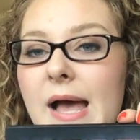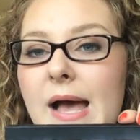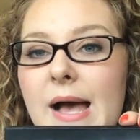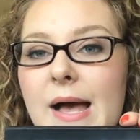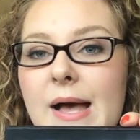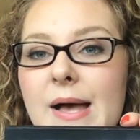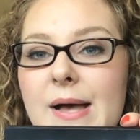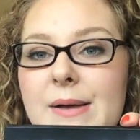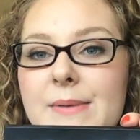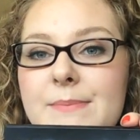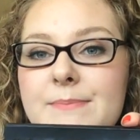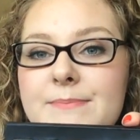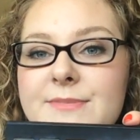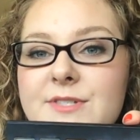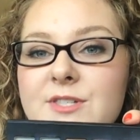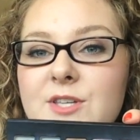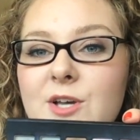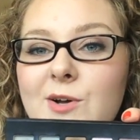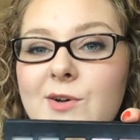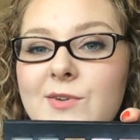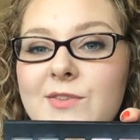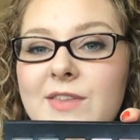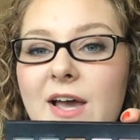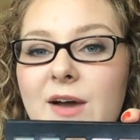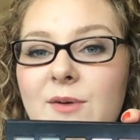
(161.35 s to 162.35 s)
um,
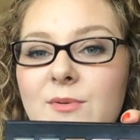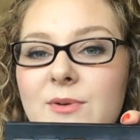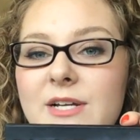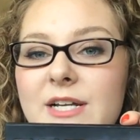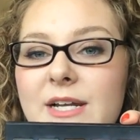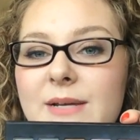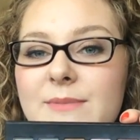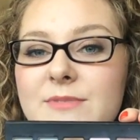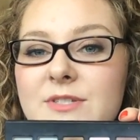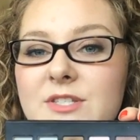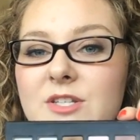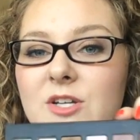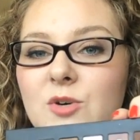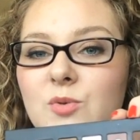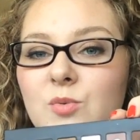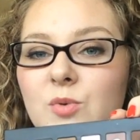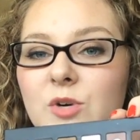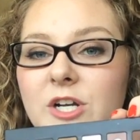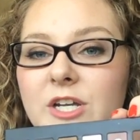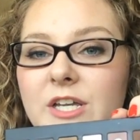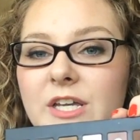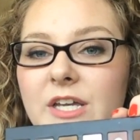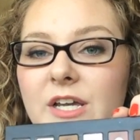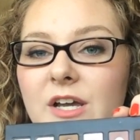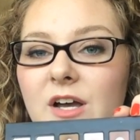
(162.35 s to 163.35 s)
so that one I'm still
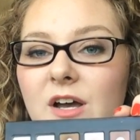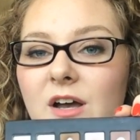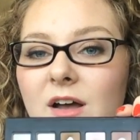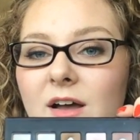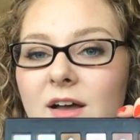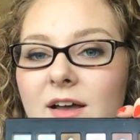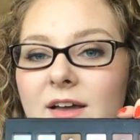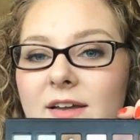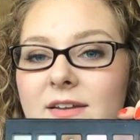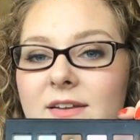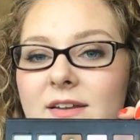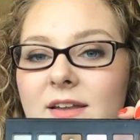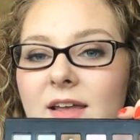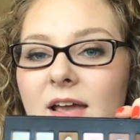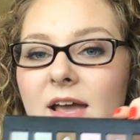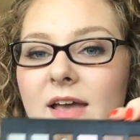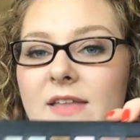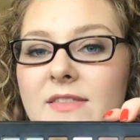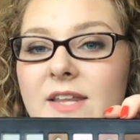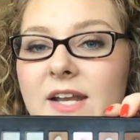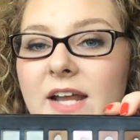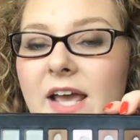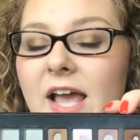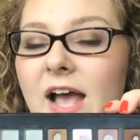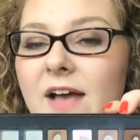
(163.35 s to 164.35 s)
working on.
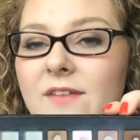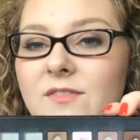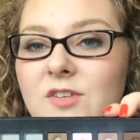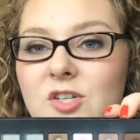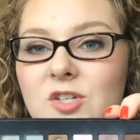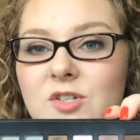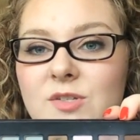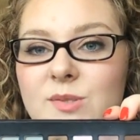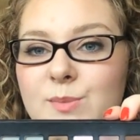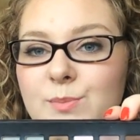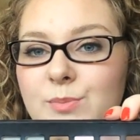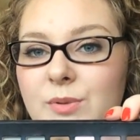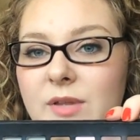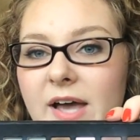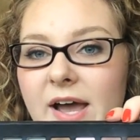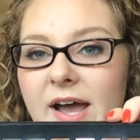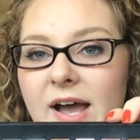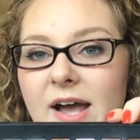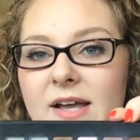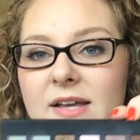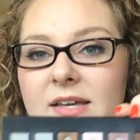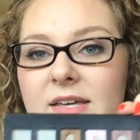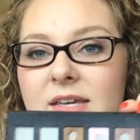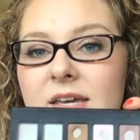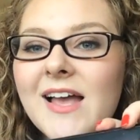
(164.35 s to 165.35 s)
And then I haven't used
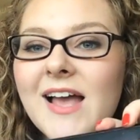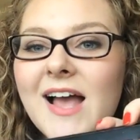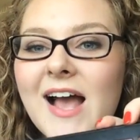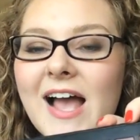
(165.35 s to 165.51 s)
Black.